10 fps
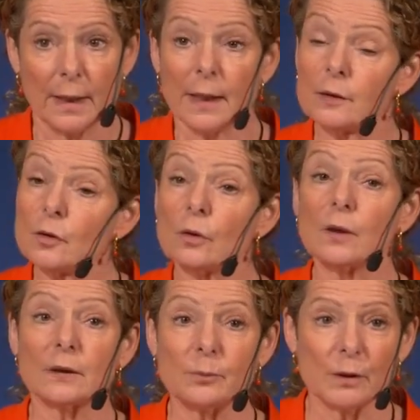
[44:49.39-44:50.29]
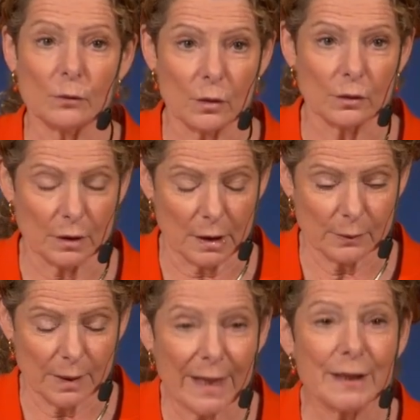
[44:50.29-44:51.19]
And don't get me wrong now,
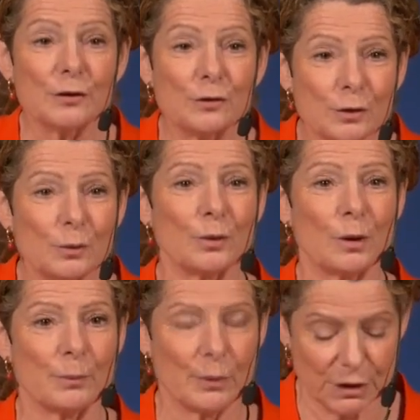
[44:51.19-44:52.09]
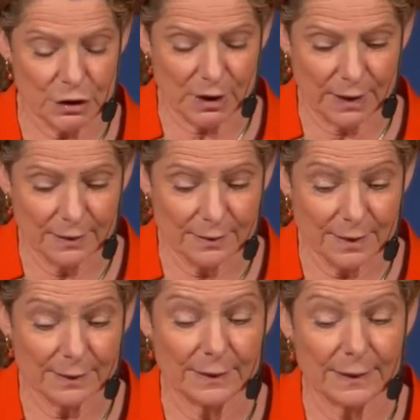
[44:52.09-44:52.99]
I do appreciate
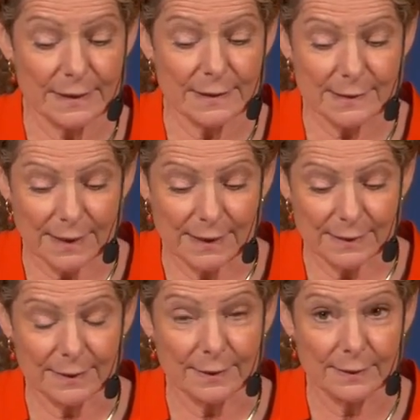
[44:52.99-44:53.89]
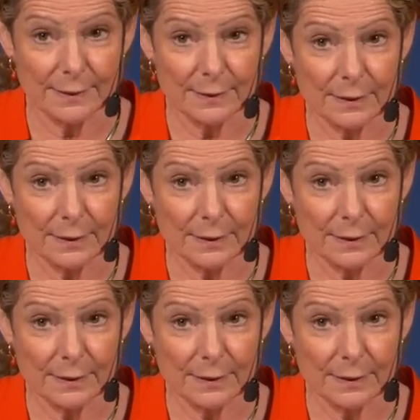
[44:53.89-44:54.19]
that it is stated